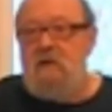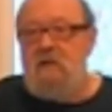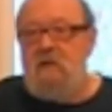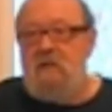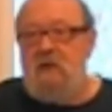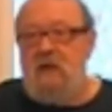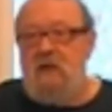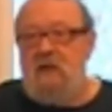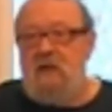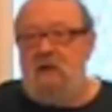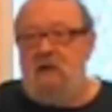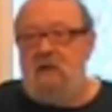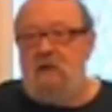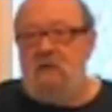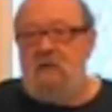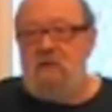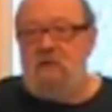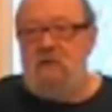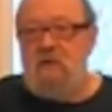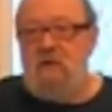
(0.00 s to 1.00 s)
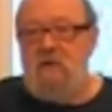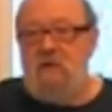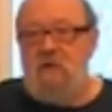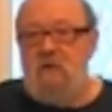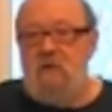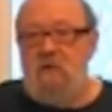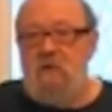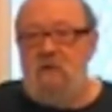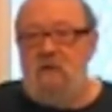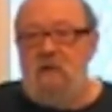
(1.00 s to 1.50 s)
Depending on your
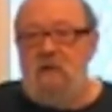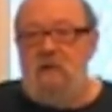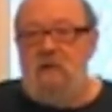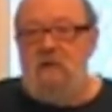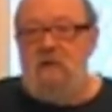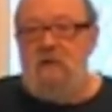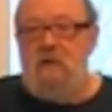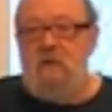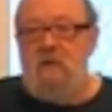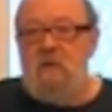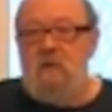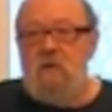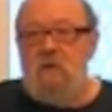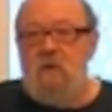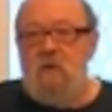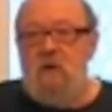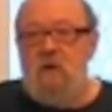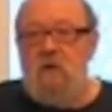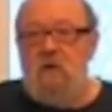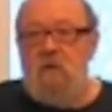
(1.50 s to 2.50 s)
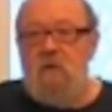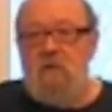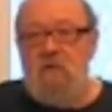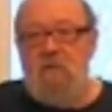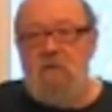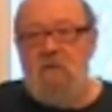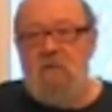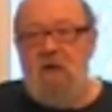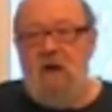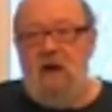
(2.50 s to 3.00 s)
stove, you can cook
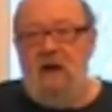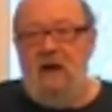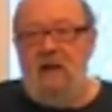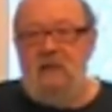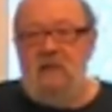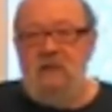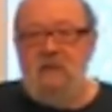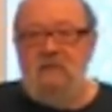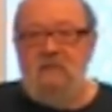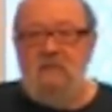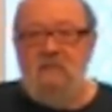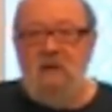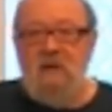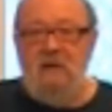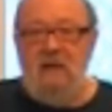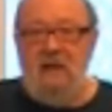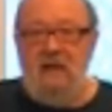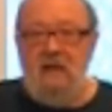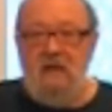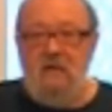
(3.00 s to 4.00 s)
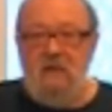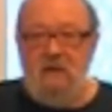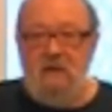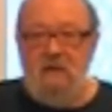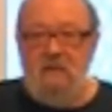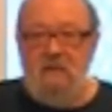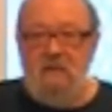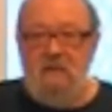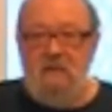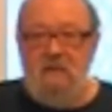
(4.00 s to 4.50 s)
or fry just about
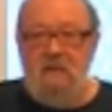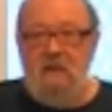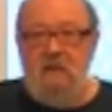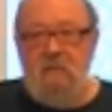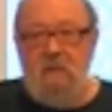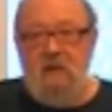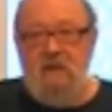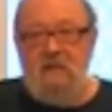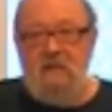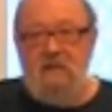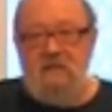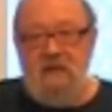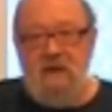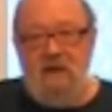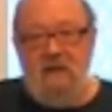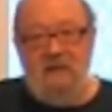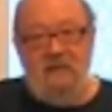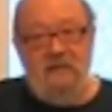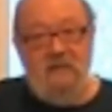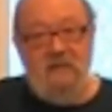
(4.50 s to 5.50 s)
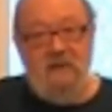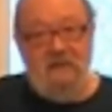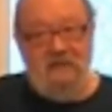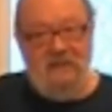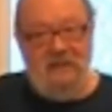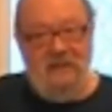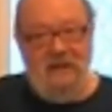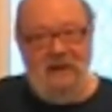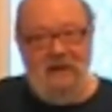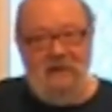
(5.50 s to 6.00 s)
anything, but size
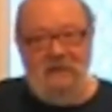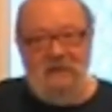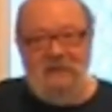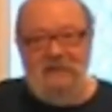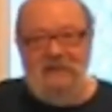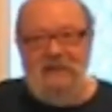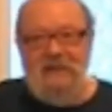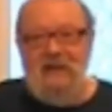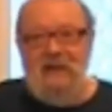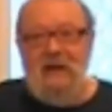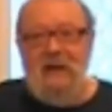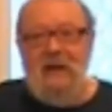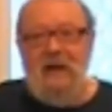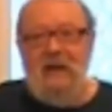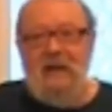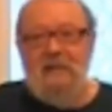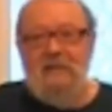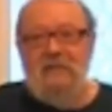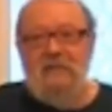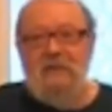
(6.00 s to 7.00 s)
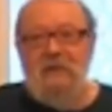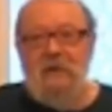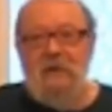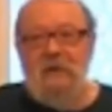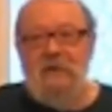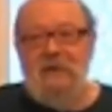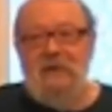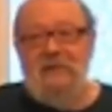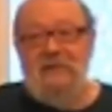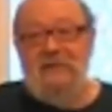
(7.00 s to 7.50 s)
does count, and
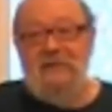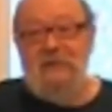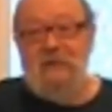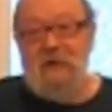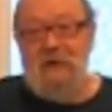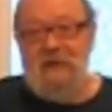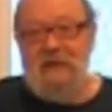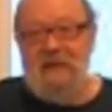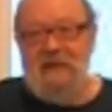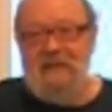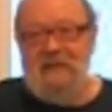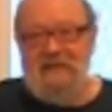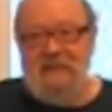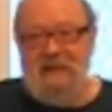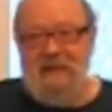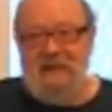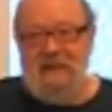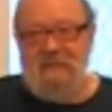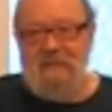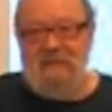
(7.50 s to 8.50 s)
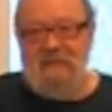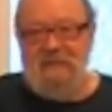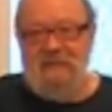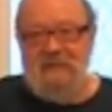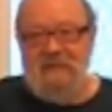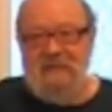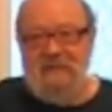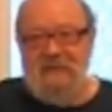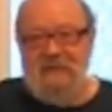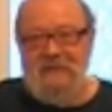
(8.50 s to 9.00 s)
so does the cooking time.
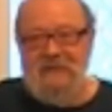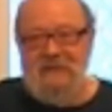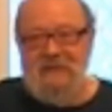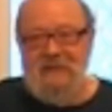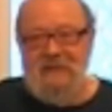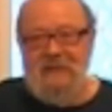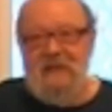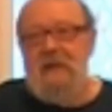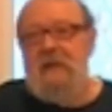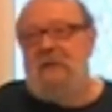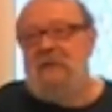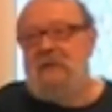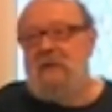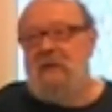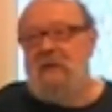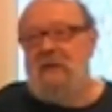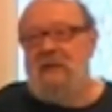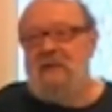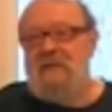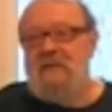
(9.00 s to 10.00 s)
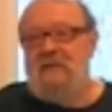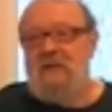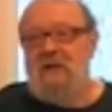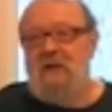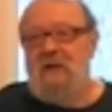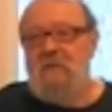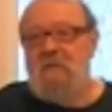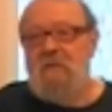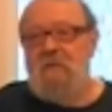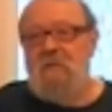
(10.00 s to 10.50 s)
So let's
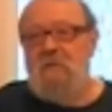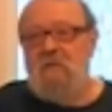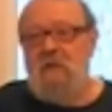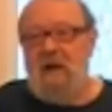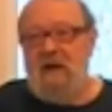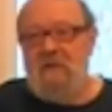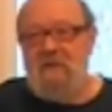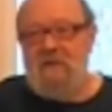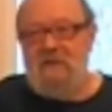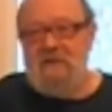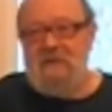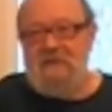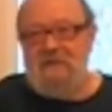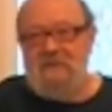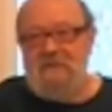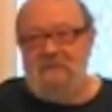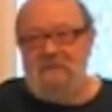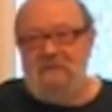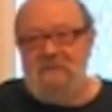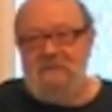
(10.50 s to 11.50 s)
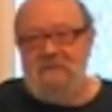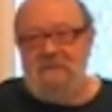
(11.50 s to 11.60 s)
start with breakfast.